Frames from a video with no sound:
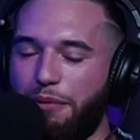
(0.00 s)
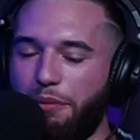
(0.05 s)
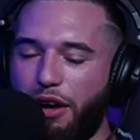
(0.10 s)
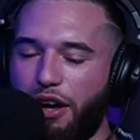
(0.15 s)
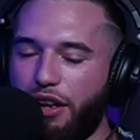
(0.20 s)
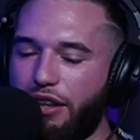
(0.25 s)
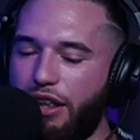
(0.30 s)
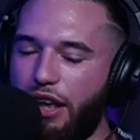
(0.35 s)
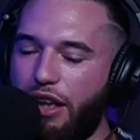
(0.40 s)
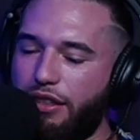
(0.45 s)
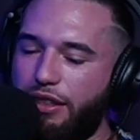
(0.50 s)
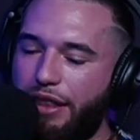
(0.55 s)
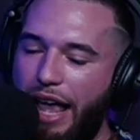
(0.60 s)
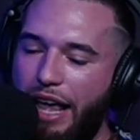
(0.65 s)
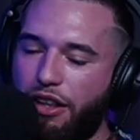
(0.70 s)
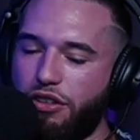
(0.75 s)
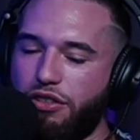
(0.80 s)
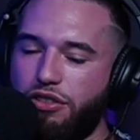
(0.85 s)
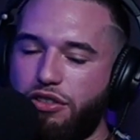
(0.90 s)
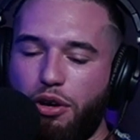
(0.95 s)
I'm kidding. But again,
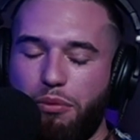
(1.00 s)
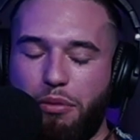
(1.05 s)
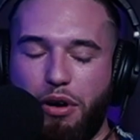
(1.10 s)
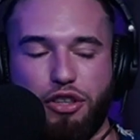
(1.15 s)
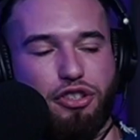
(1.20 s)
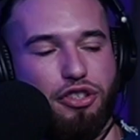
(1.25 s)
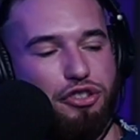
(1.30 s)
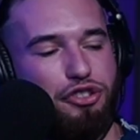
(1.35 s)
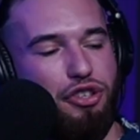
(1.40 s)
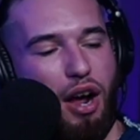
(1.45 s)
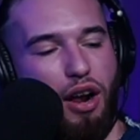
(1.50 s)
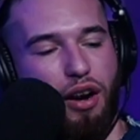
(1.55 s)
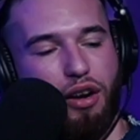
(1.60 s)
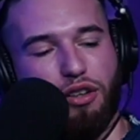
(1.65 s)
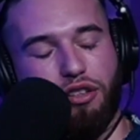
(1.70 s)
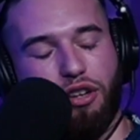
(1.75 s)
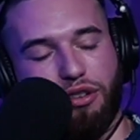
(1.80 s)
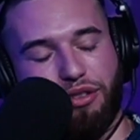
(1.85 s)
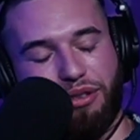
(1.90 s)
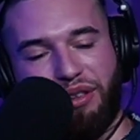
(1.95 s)
thank you so much,
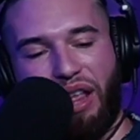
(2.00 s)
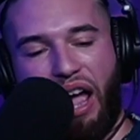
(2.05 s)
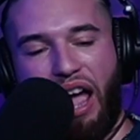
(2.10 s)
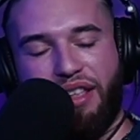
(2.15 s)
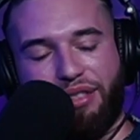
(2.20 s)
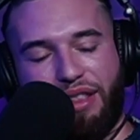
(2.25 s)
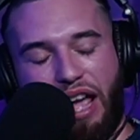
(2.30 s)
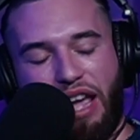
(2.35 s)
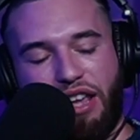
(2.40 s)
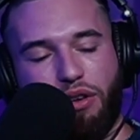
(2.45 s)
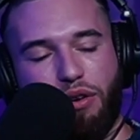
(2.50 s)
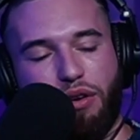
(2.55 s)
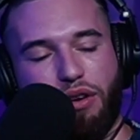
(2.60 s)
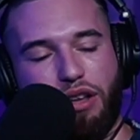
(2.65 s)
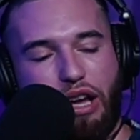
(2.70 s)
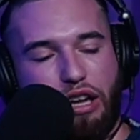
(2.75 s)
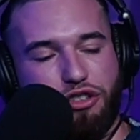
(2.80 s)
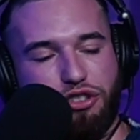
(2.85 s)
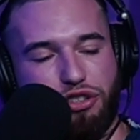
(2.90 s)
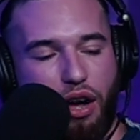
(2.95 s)
John. Thank, thank
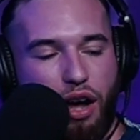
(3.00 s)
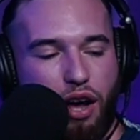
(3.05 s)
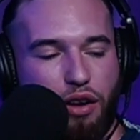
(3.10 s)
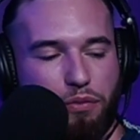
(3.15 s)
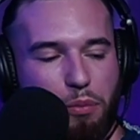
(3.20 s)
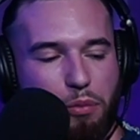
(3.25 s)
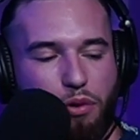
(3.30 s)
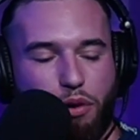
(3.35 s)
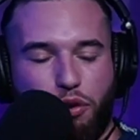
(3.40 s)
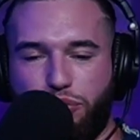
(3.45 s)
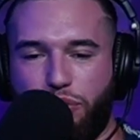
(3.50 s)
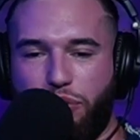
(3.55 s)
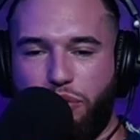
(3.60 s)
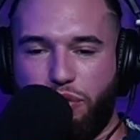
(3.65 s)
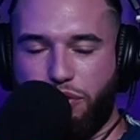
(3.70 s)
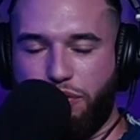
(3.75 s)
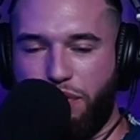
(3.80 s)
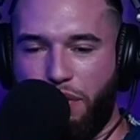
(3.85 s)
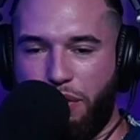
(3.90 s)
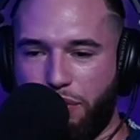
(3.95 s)
you again, John, from Coach
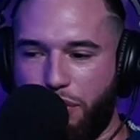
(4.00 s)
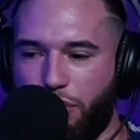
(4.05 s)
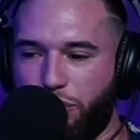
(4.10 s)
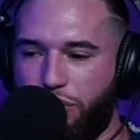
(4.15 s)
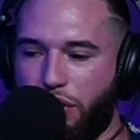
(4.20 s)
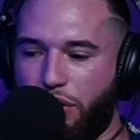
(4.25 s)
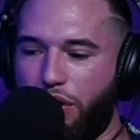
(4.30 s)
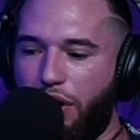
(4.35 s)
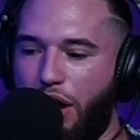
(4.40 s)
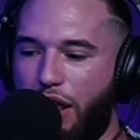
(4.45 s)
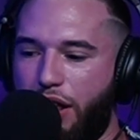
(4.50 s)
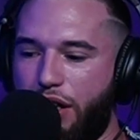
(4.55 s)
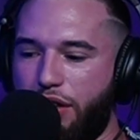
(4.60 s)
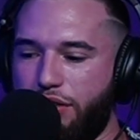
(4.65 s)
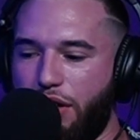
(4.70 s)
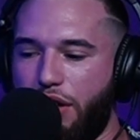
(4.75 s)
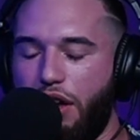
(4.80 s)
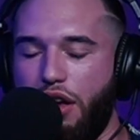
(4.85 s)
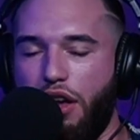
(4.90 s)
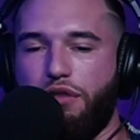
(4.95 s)
from Coach
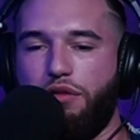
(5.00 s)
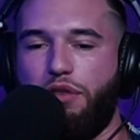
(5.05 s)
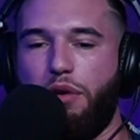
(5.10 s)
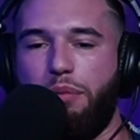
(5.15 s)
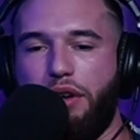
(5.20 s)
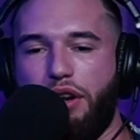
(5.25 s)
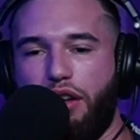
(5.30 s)
Ancoladas, wow.